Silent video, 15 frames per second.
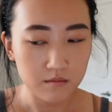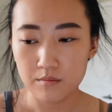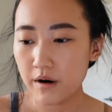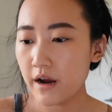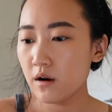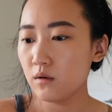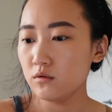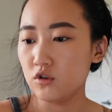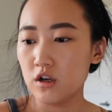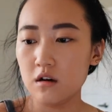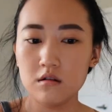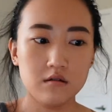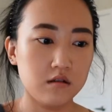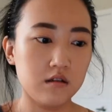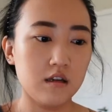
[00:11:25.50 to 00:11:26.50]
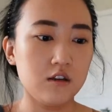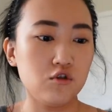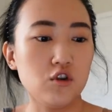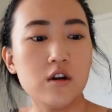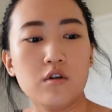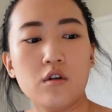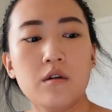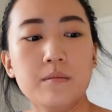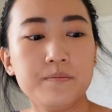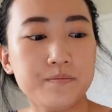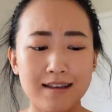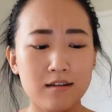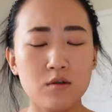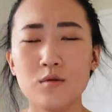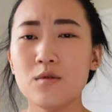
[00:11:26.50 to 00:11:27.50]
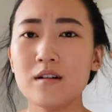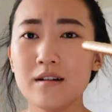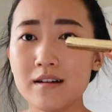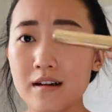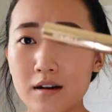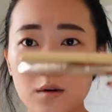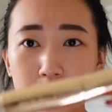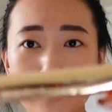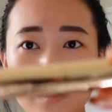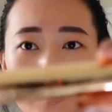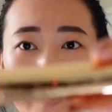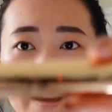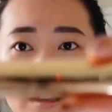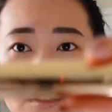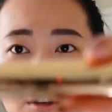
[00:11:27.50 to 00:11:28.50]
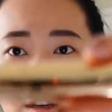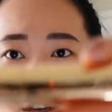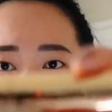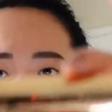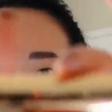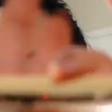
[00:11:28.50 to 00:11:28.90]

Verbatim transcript: brow gels in general. Can you get over this packaging? It